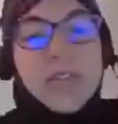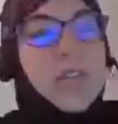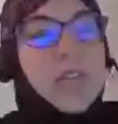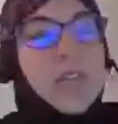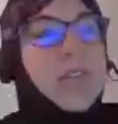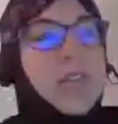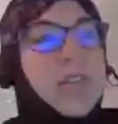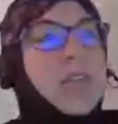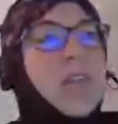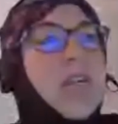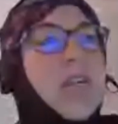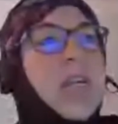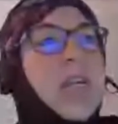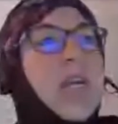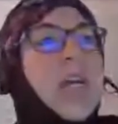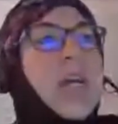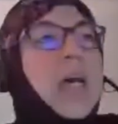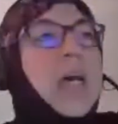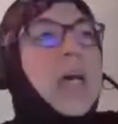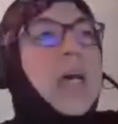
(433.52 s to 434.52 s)
here,
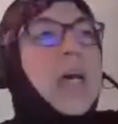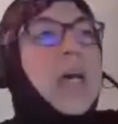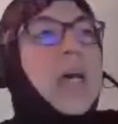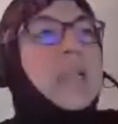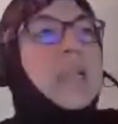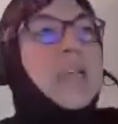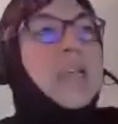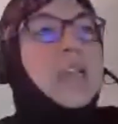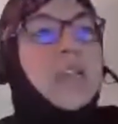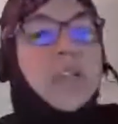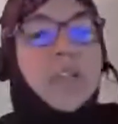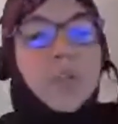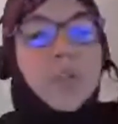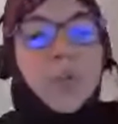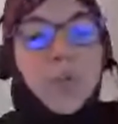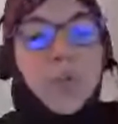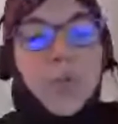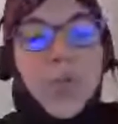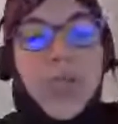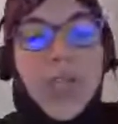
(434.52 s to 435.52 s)
and
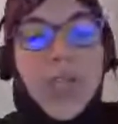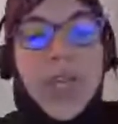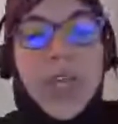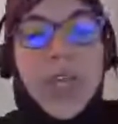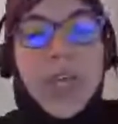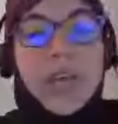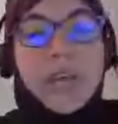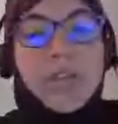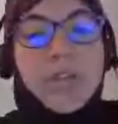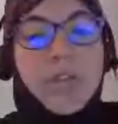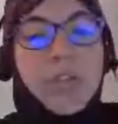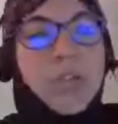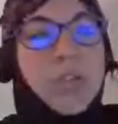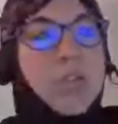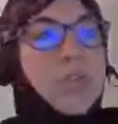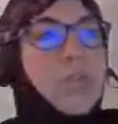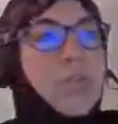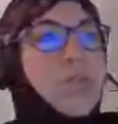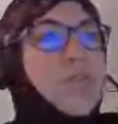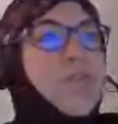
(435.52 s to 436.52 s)
we have
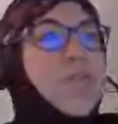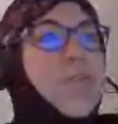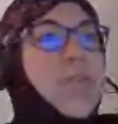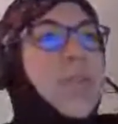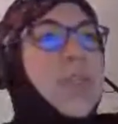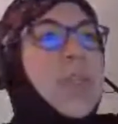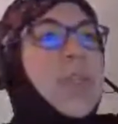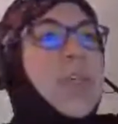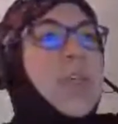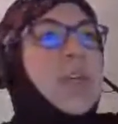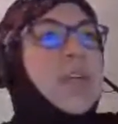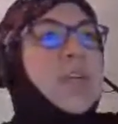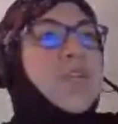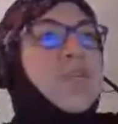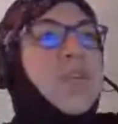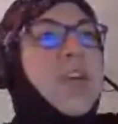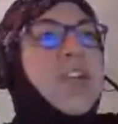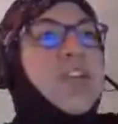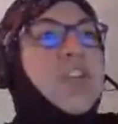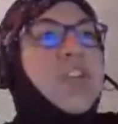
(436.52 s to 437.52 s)
the
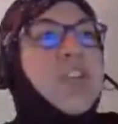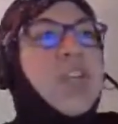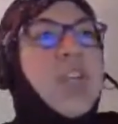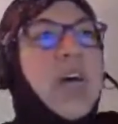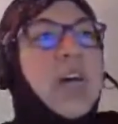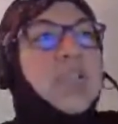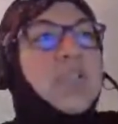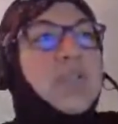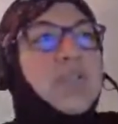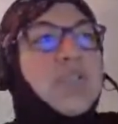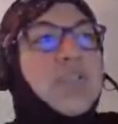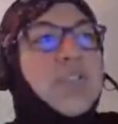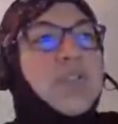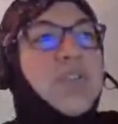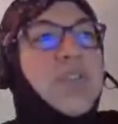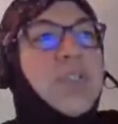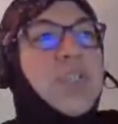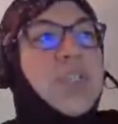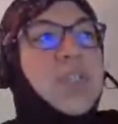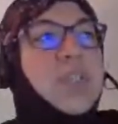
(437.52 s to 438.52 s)
function as a
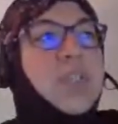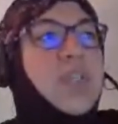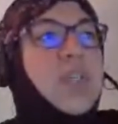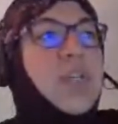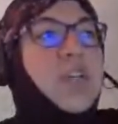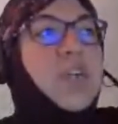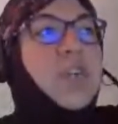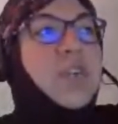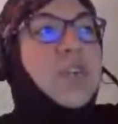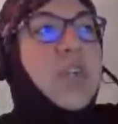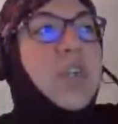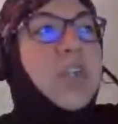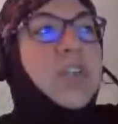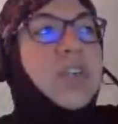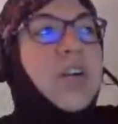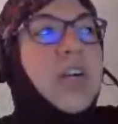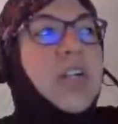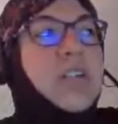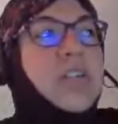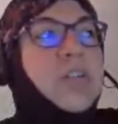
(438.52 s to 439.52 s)
services, here container
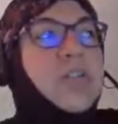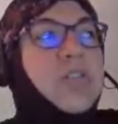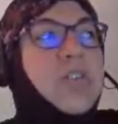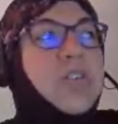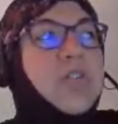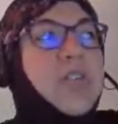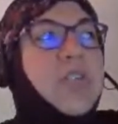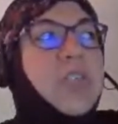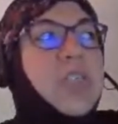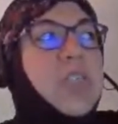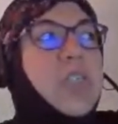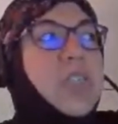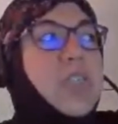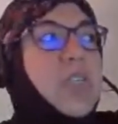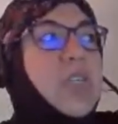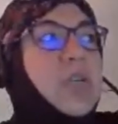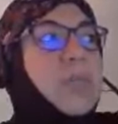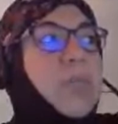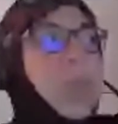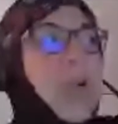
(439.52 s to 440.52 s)
as a services,
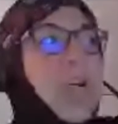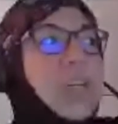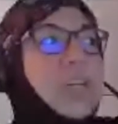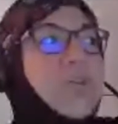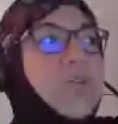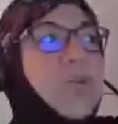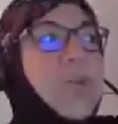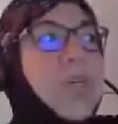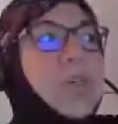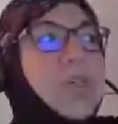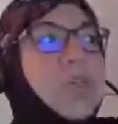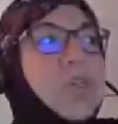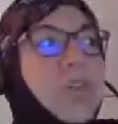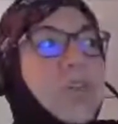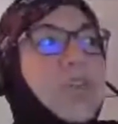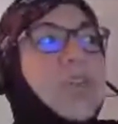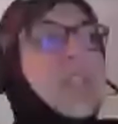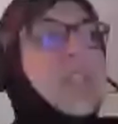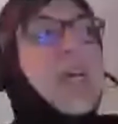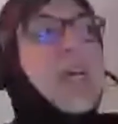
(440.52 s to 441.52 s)
here platform as a
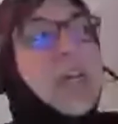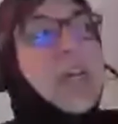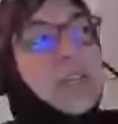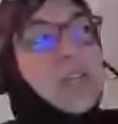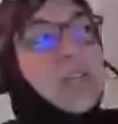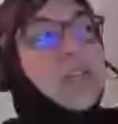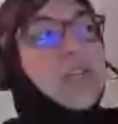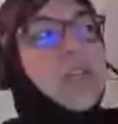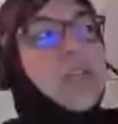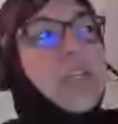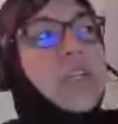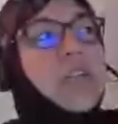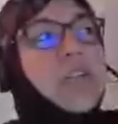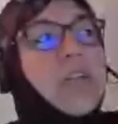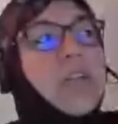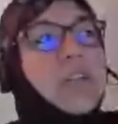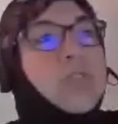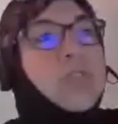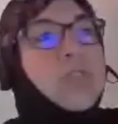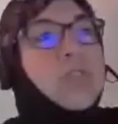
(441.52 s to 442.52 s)
service, and container
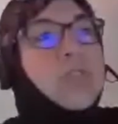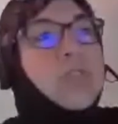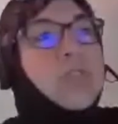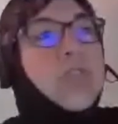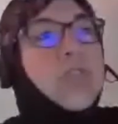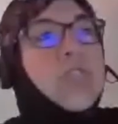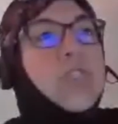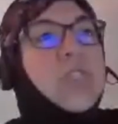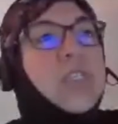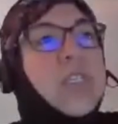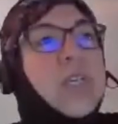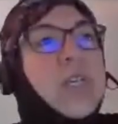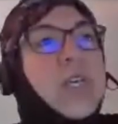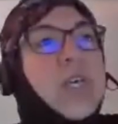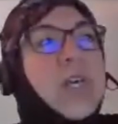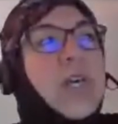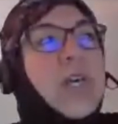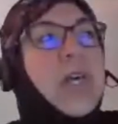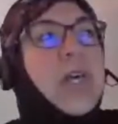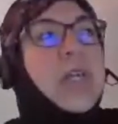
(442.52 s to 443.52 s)
as a services.
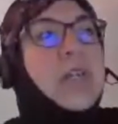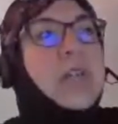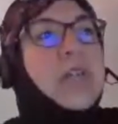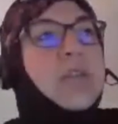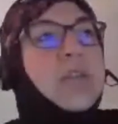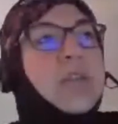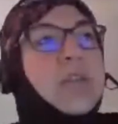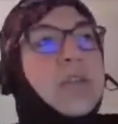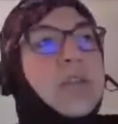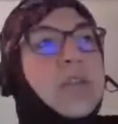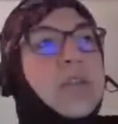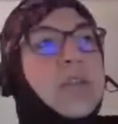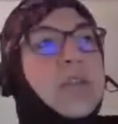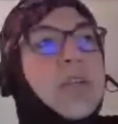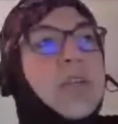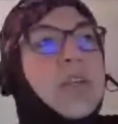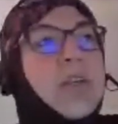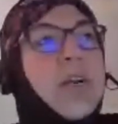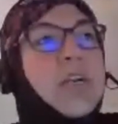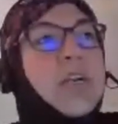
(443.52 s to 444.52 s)
And
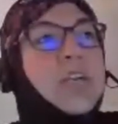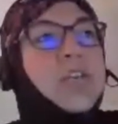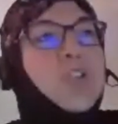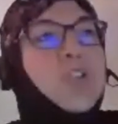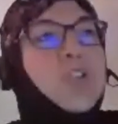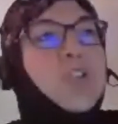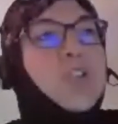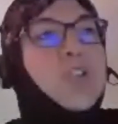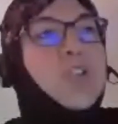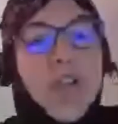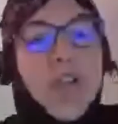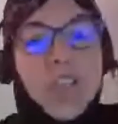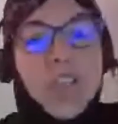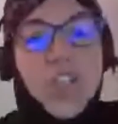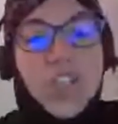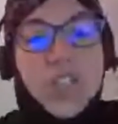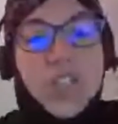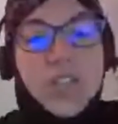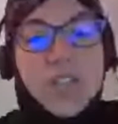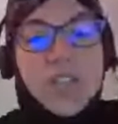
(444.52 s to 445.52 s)
here Azure
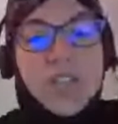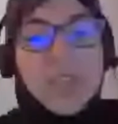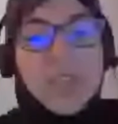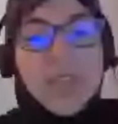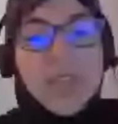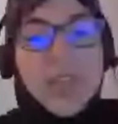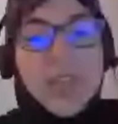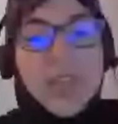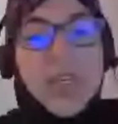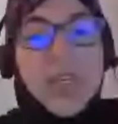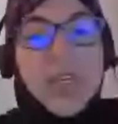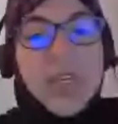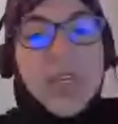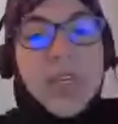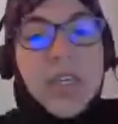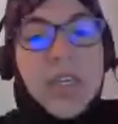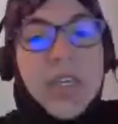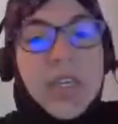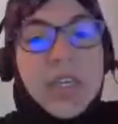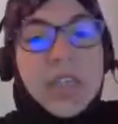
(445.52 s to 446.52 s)
functions,
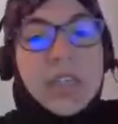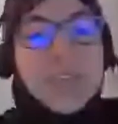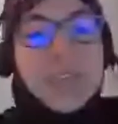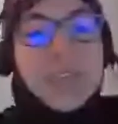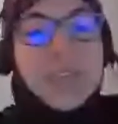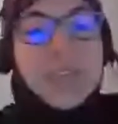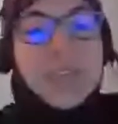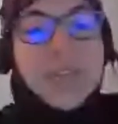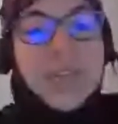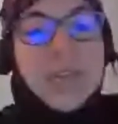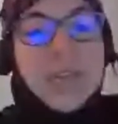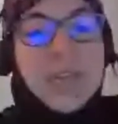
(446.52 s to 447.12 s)
it's